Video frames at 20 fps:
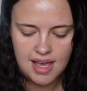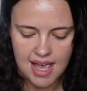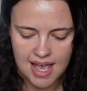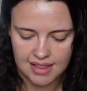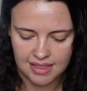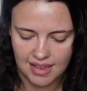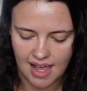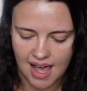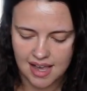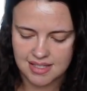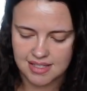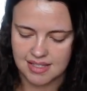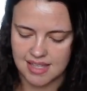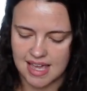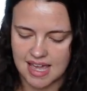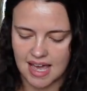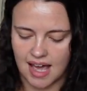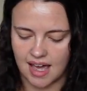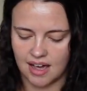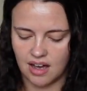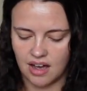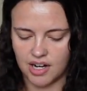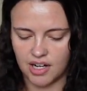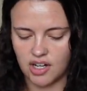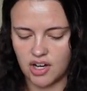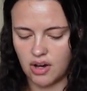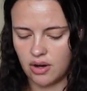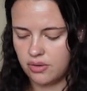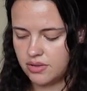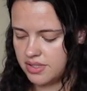And lastly, I got a
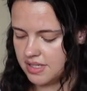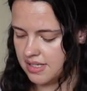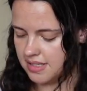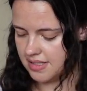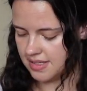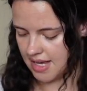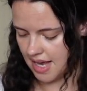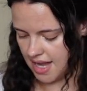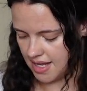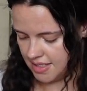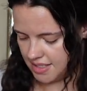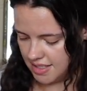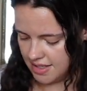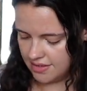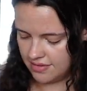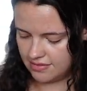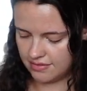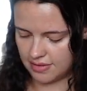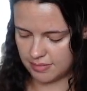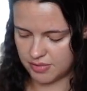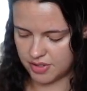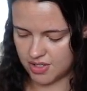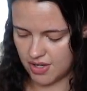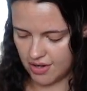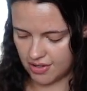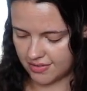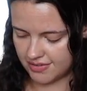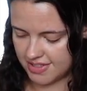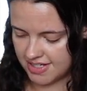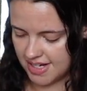cozy set from
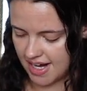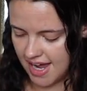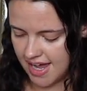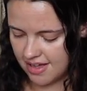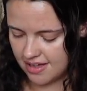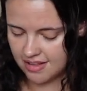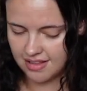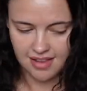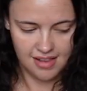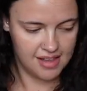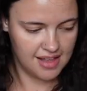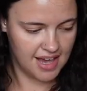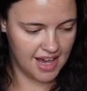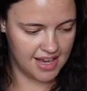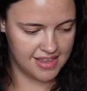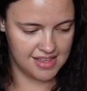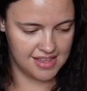Song of Style. I